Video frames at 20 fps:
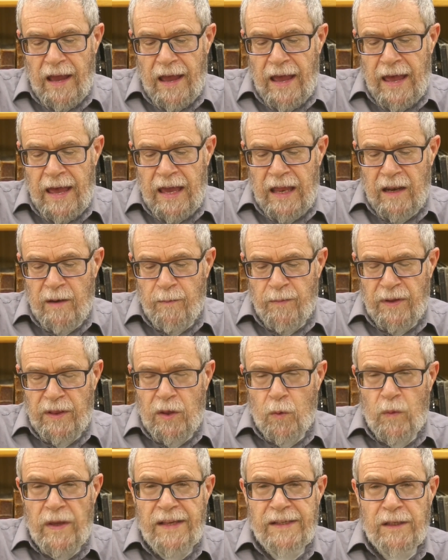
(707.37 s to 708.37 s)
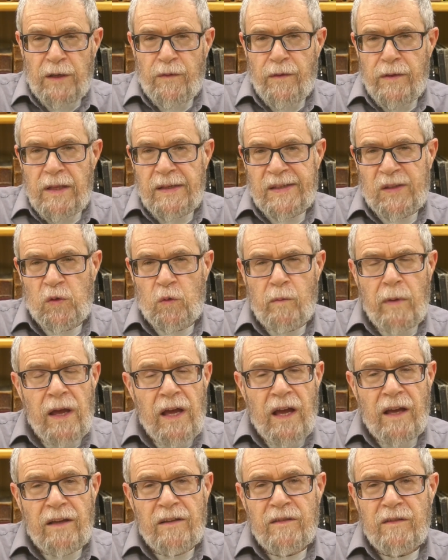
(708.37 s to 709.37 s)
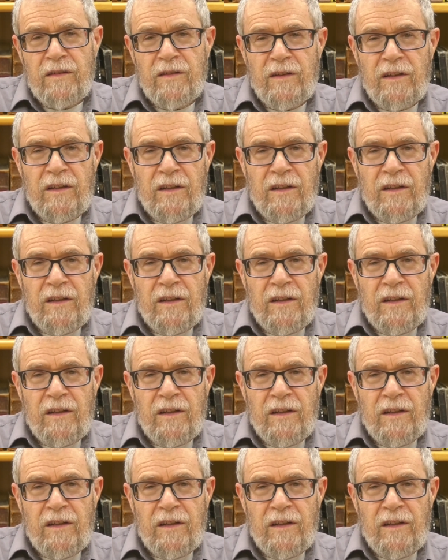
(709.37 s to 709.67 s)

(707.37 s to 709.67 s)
but the reason for this Tum'a,